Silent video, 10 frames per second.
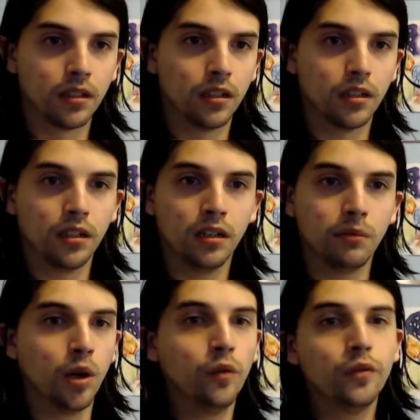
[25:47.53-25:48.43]

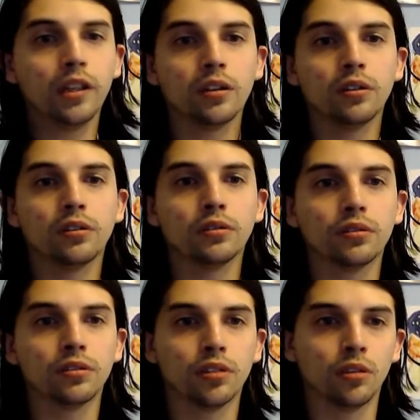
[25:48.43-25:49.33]
hopefully I'll
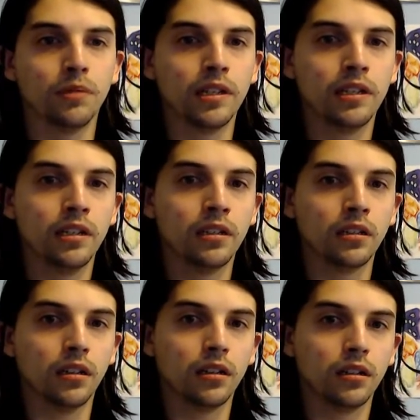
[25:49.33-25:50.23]
start making
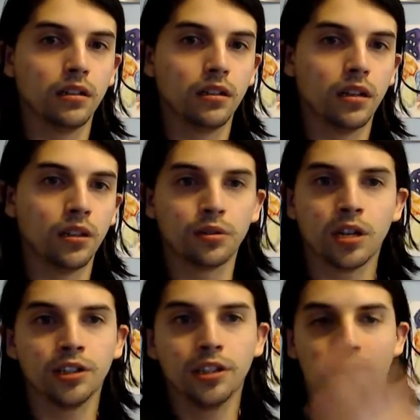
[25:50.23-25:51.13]
other
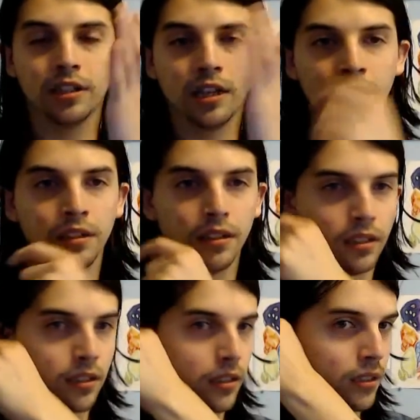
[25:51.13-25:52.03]
content again in
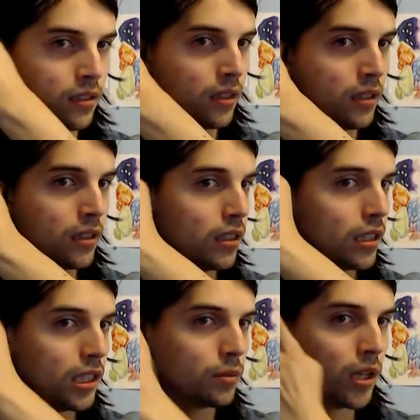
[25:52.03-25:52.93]
a
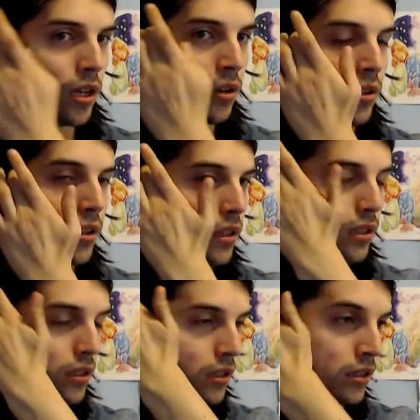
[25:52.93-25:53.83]
while.
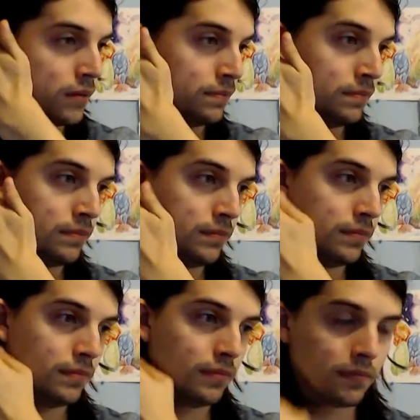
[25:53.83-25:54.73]
Um,
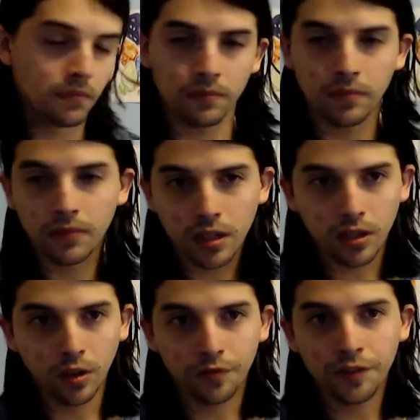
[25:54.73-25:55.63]

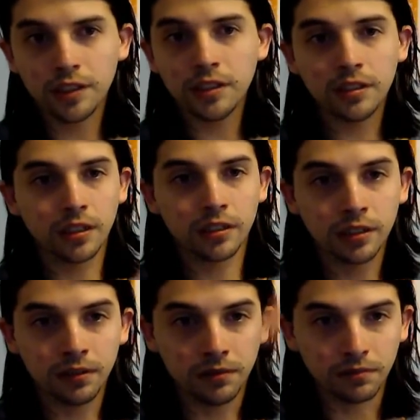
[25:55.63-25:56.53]
hopefully I
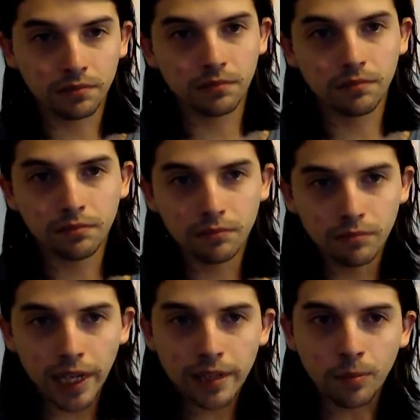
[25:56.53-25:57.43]
can
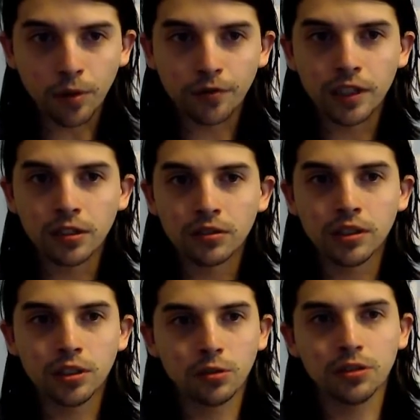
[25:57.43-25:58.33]
make more videos and
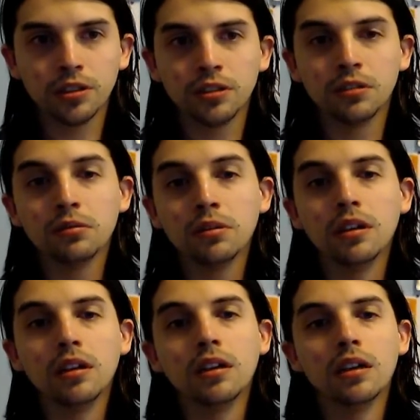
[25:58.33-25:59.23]
show it to you.
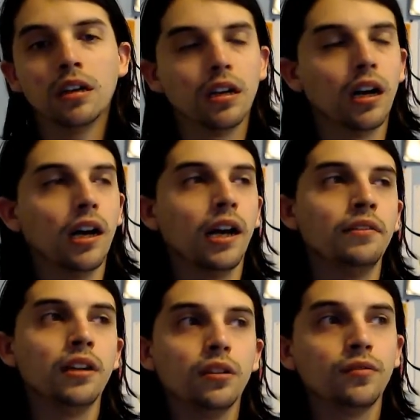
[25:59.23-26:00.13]
I had
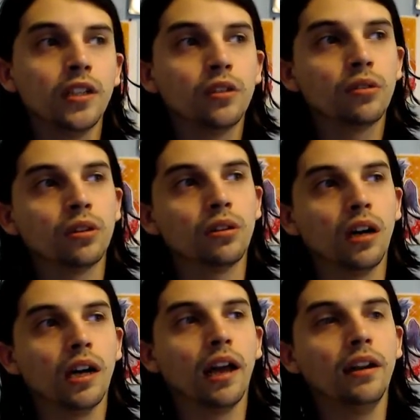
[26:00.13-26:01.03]
another video in
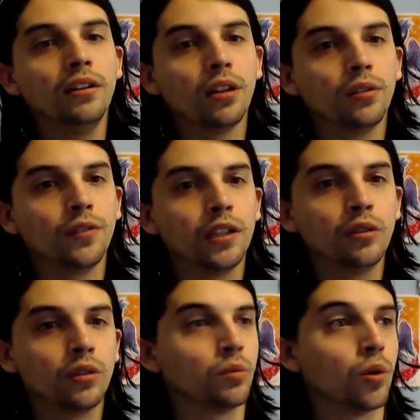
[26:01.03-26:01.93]

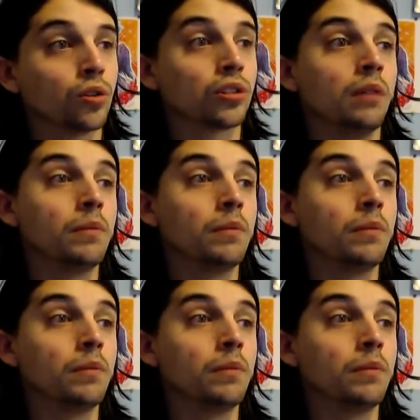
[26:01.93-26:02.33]
the works. I might